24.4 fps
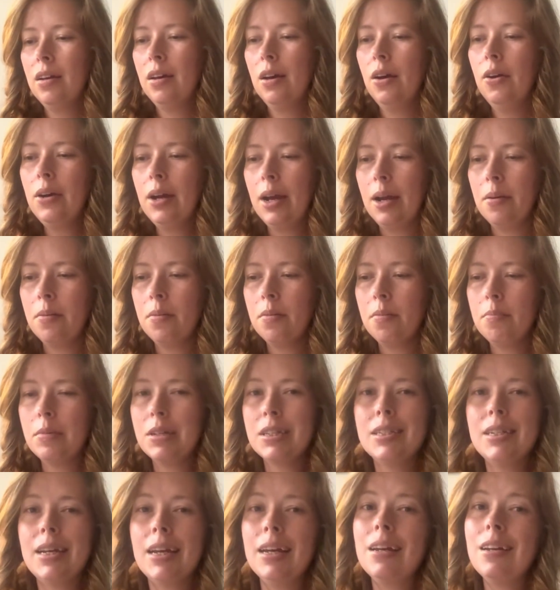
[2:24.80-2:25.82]
Okay,
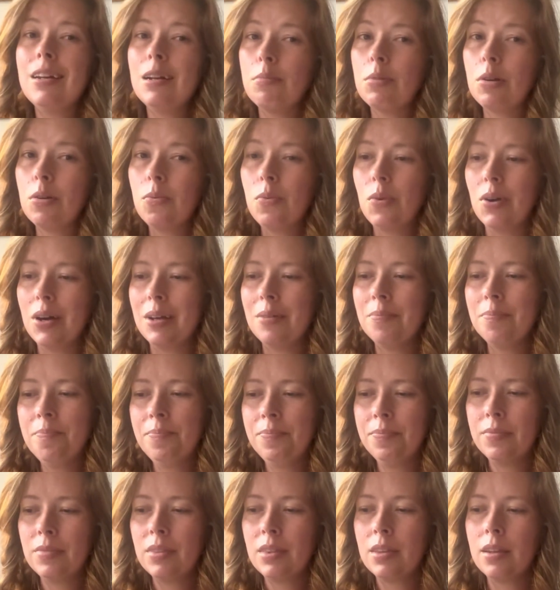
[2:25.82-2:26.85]
mistake number
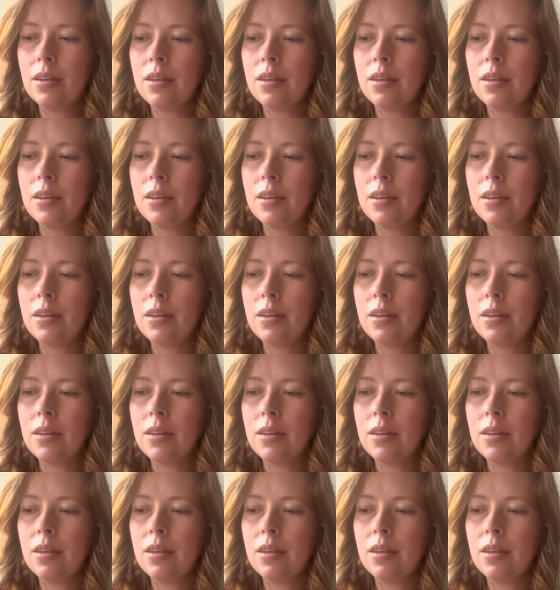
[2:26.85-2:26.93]
1.